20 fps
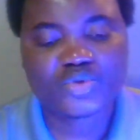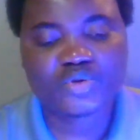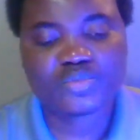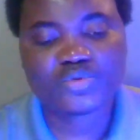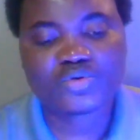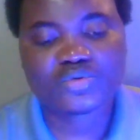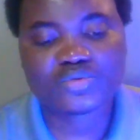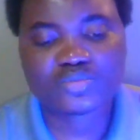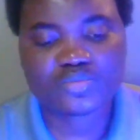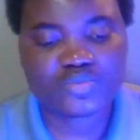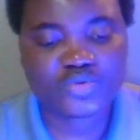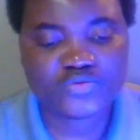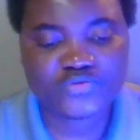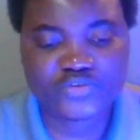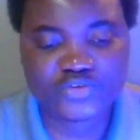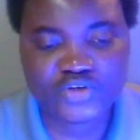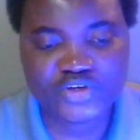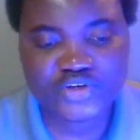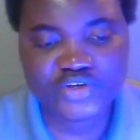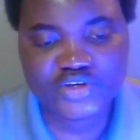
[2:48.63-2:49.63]
people move
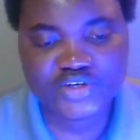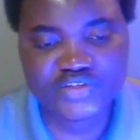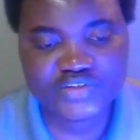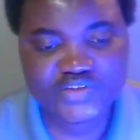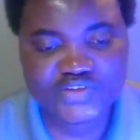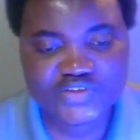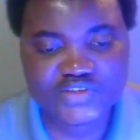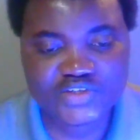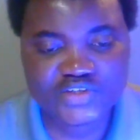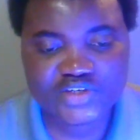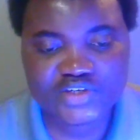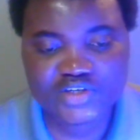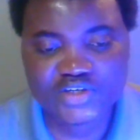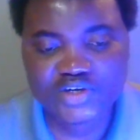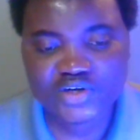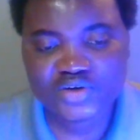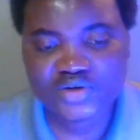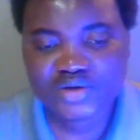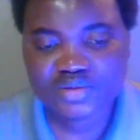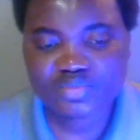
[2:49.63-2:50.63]
to the United States
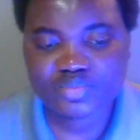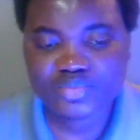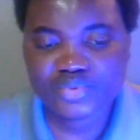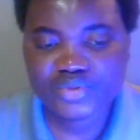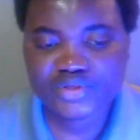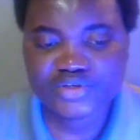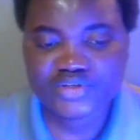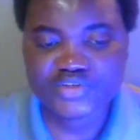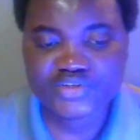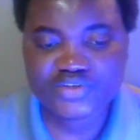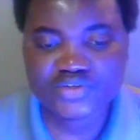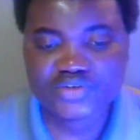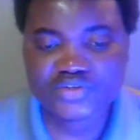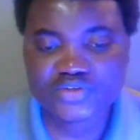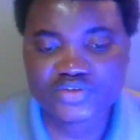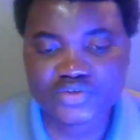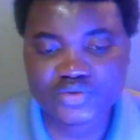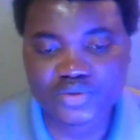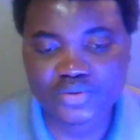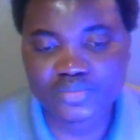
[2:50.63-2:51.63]
and other
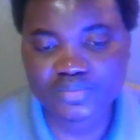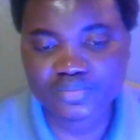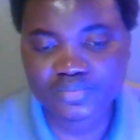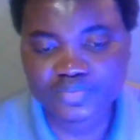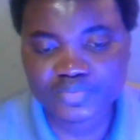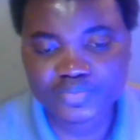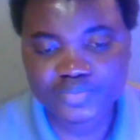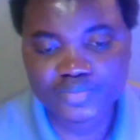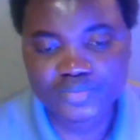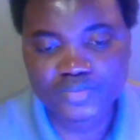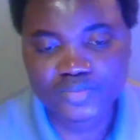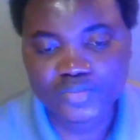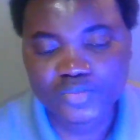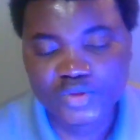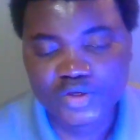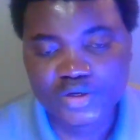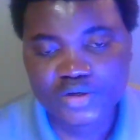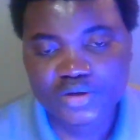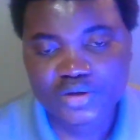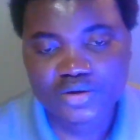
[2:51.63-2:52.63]
places. So
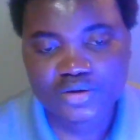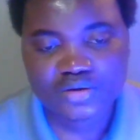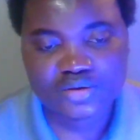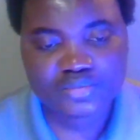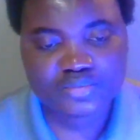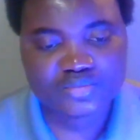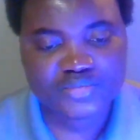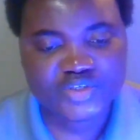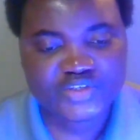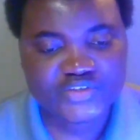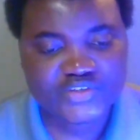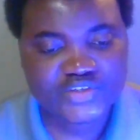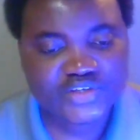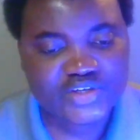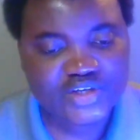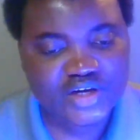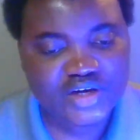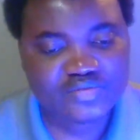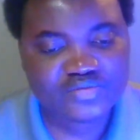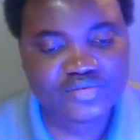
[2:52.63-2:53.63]
they say
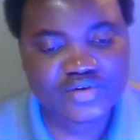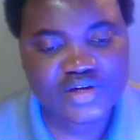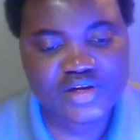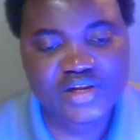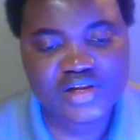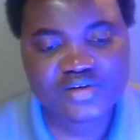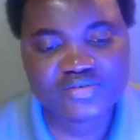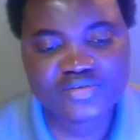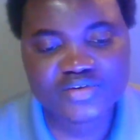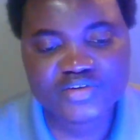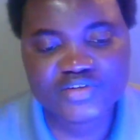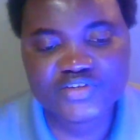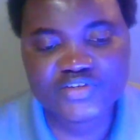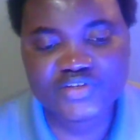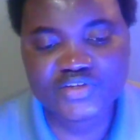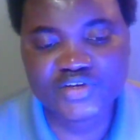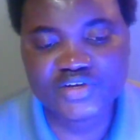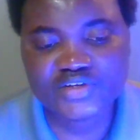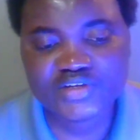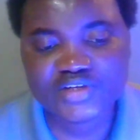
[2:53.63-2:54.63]
they have 11
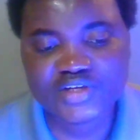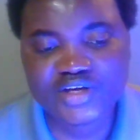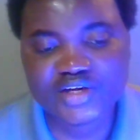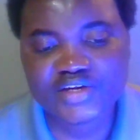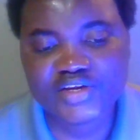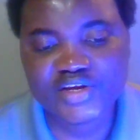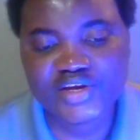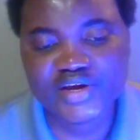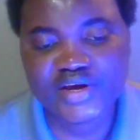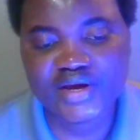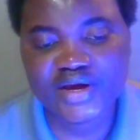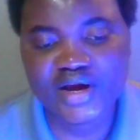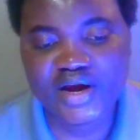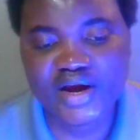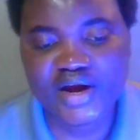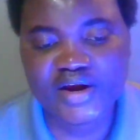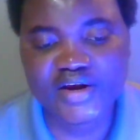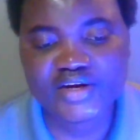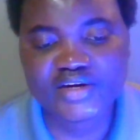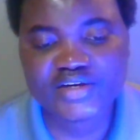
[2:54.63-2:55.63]
states that they
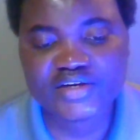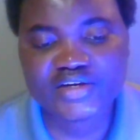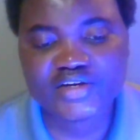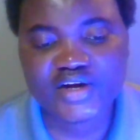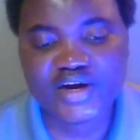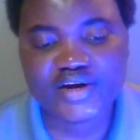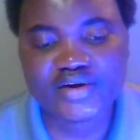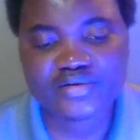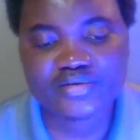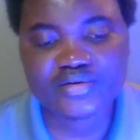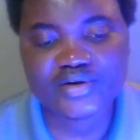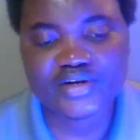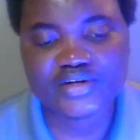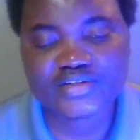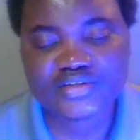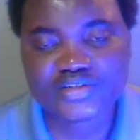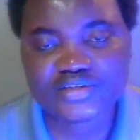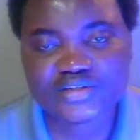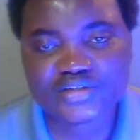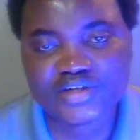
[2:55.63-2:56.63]
hire
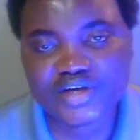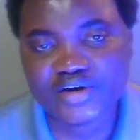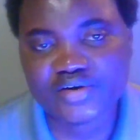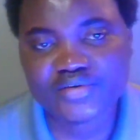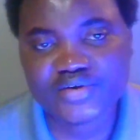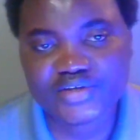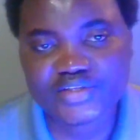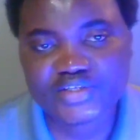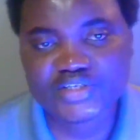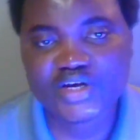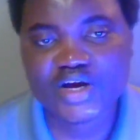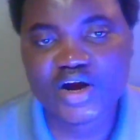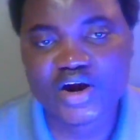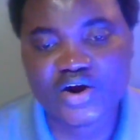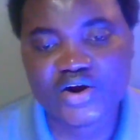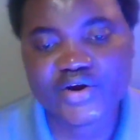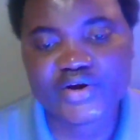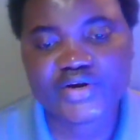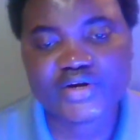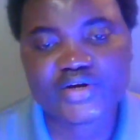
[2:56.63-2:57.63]
direct
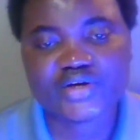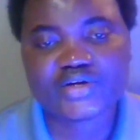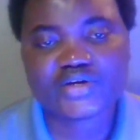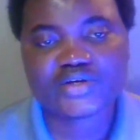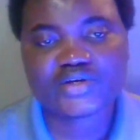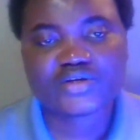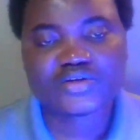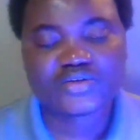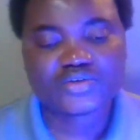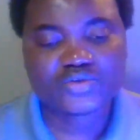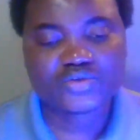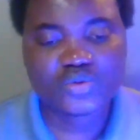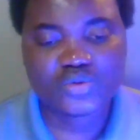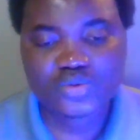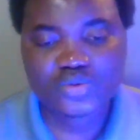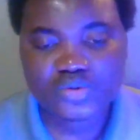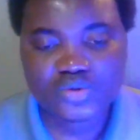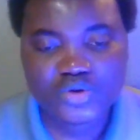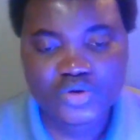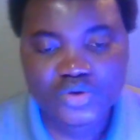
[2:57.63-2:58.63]
hire.
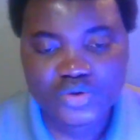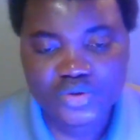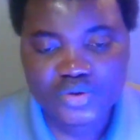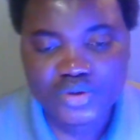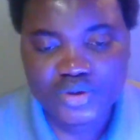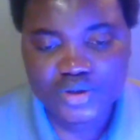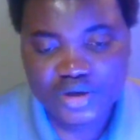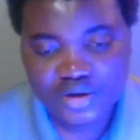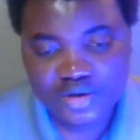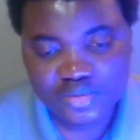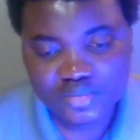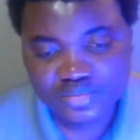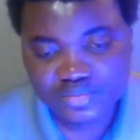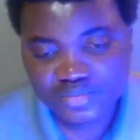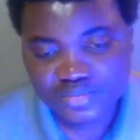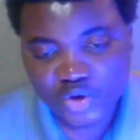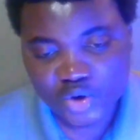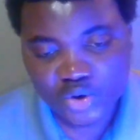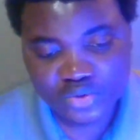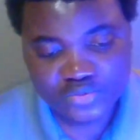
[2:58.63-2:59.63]
So
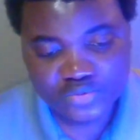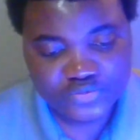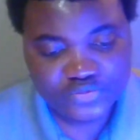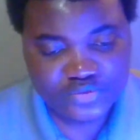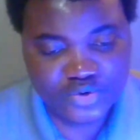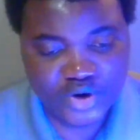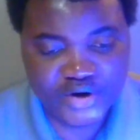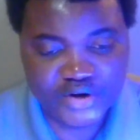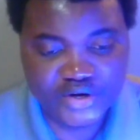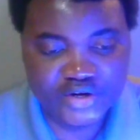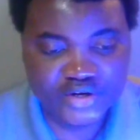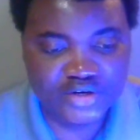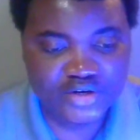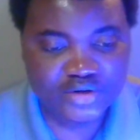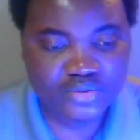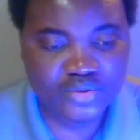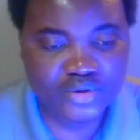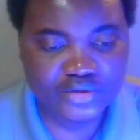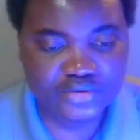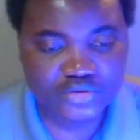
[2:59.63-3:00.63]
on Friday
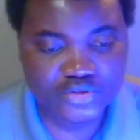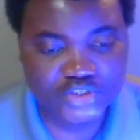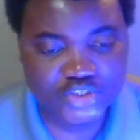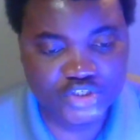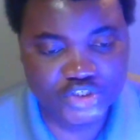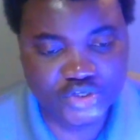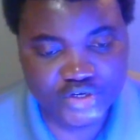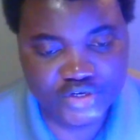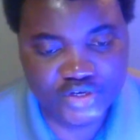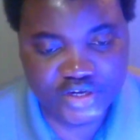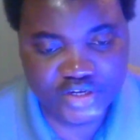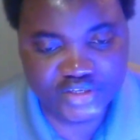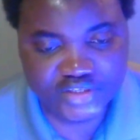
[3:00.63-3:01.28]
they're going to share